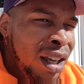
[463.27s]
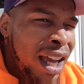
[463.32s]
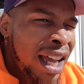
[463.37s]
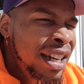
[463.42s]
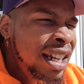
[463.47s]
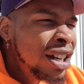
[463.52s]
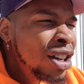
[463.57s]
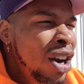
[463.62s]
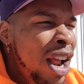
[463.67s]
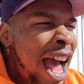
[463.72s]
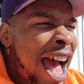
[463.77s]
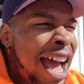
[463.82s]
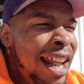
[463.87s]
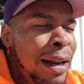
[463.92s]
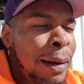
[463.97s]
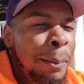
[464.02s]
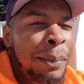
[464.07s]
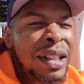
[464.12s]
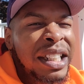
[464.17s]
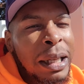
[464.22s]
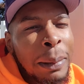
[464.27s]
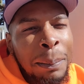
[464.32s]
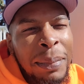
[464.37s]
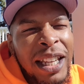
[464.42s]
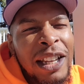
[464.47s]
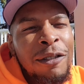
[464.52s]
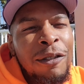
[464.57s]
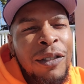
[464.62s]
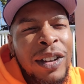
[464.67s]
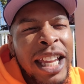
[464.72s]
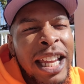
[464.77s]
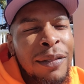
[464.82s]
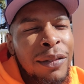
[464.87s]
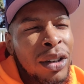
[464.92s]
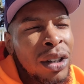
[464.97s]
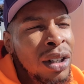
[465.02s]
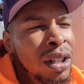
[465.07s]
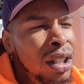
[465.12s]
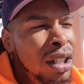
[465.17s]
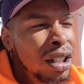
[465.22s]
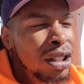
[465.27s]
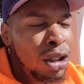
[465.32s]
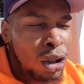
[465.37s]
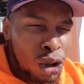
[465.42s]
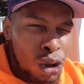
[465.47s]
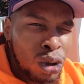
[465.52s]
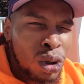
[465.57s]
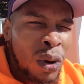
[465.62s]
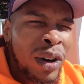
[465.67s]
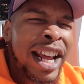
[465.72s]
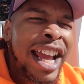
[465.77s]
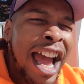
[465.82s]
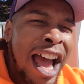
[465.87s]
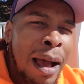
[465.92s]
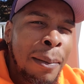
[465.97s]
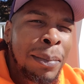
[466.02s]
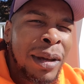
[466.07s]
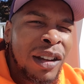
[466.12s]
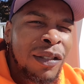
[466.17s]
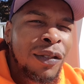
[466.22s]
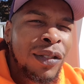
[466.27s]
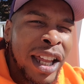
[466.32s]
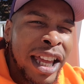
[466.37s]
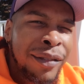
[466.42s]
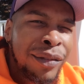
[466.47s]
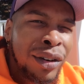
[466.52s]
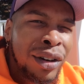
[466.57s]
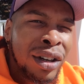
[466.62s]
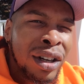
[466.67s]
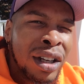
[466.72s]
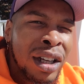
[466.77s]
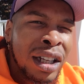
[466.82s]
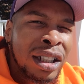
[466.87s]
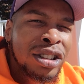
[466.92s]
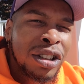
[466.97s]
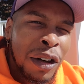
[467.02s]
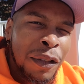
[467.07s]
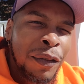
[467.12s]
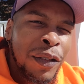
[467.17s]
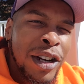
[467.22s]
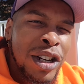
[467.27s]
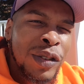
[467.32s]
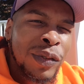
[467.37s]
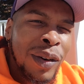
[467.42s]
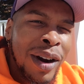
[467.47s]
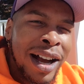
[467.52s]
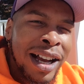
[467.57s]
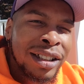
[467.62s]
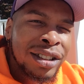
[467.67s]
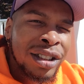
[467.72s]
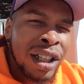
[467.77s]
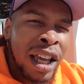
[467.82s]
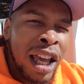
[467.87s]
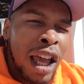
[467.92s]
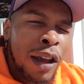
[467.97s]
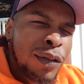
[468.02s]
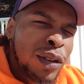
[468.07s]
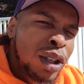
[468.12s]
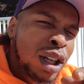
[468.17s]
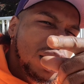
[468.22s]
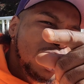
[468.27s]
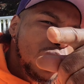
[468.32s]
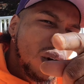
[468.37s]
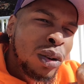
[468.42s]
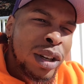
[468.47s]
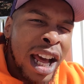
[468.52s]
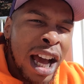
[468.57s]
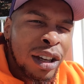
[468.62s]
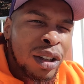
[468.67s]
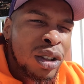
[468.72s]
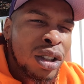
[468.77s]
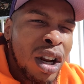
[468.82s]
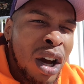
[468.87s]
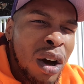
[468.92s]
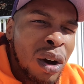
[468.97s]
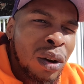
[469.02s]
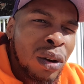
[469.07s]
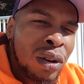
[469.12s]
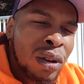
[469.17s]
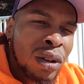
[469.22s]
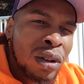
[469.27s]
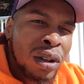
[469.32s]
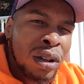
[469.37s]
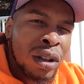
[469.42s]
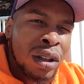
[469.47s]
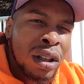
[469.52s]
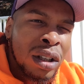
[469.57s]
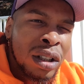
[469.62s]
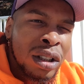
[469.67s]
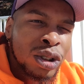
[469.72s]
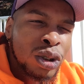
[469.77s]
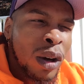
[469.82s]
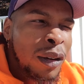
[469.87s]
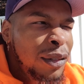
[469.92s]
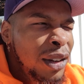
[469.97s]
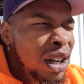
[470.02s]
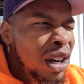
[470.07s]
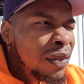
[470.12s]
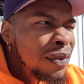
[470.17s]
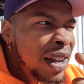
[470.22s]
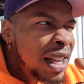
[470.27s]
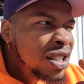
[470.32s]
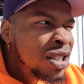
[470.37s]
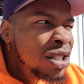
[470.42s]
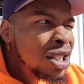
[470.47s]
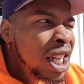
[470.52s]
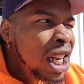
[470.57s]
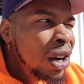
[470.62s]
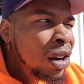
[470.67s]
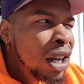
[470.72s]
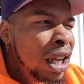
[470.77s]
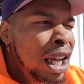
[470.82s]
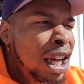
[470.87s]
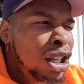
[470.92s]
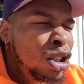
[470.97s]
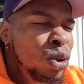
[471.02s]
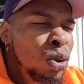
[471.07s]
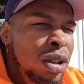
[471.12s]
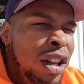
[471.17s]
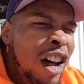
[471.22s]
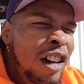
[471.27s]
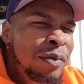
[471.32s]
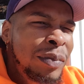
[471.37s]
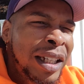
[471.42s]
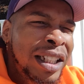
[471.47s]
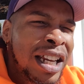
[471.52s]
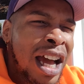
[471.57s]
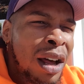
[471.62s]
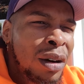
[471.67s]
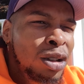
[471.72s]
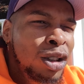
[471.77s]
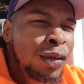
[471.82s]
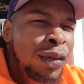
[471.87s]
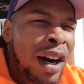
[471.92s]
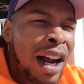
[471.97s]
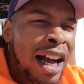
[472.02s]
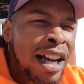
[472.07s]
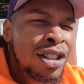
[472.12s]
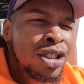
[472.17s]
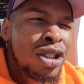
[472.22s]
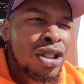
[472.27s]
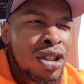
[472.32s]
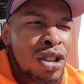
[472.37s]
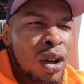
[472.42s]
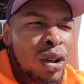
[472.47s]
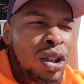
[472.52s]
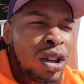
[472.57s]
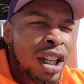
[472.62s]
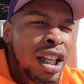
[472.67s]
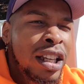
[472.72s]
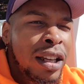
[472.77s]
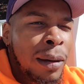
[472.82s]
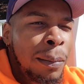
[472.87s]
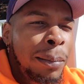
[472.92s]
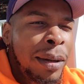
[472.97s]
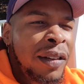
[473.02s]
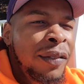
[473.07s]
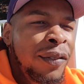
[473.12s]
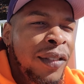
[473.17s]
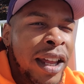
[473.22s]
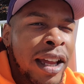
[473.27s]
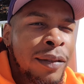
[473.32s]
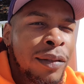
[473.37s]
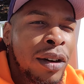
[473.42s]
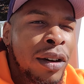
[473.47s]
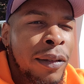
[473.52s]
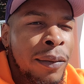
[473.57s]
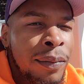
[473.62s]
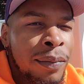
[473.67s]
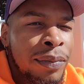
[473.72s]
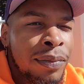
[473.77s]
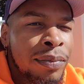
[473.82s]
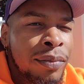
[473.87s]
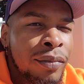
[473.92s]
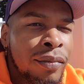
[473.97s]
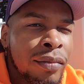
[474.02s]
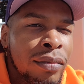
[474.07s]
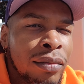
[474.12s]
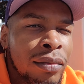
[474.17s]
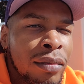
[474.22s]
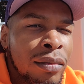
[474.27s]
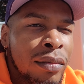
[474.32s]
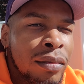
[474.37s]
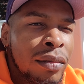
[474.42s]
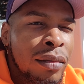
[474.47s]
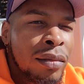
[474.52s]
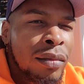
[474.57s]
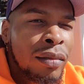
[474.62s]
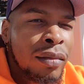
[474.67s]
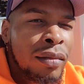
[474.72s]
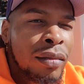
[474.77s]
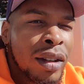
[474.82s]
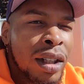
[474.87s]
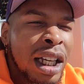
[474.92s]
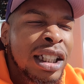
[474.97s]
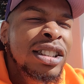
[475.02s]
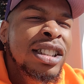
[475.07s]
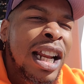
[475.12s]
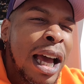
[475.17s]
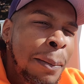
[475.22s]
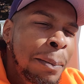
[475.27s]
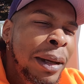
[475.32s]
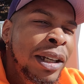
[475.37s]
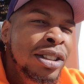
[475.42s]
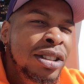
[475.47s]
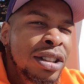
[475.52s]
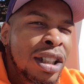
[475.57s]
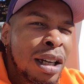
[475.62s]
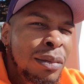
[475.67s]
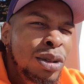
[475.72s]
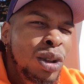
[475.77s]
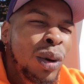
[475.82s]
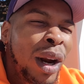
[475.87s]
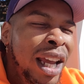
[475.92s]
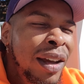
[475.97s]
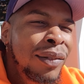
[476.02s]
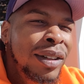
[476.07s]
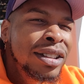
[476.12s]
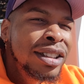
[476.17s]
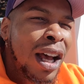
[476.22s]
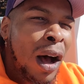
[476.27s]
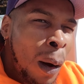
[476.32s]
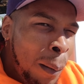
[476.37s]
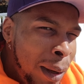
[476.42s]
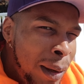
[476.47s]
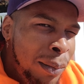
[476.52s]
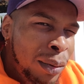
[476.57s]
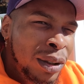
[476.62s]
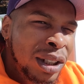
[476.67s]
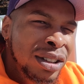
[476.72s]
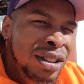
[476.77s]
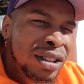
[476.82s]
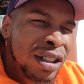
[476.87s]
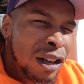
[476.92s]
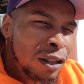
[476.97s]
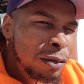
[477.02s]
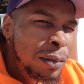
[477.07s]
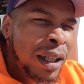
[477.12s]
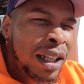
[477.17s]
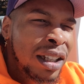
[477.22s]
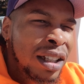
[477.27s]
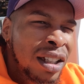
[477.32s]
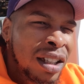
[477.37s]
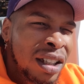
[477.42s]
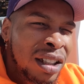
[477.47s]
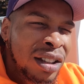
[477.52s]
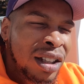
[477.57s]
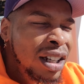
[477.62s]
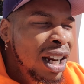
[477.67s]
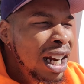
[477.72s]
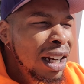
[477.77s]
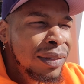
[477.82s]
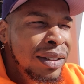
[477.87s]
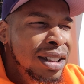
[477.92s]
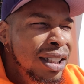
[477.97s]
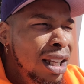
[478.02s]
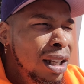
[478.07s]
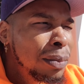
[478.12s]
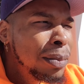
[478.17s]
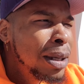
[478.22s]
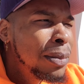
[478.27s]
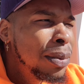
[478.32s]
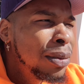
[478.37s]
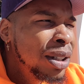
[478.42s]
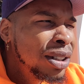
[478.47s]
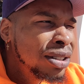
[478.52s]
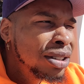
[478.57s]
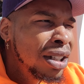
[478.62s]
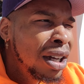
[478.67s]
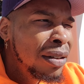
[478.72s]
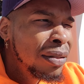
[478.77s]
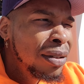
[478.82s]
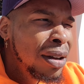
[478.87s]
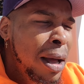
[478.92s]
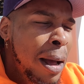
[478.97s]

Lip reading: and then they're adding beef flavor. Did you know they add beef flavor to the French fries? If you didn't know, now you know. So if you're a vegetarian and you love McDonald's fries, just know you're eating beef flavor. Isn't that messed up? Do they even tell people this stuff, man? They're not even telling people this stuff.